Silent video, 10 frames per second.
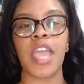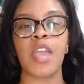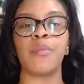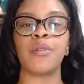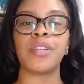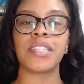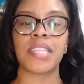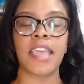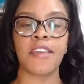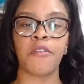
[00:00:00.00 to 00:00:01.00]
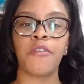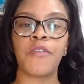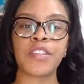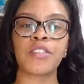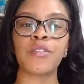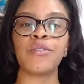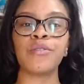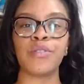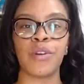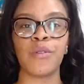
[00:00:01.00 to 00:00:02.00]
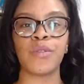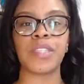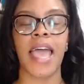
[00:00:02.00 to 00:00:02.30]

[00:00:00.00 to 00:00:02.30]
able to take physical notes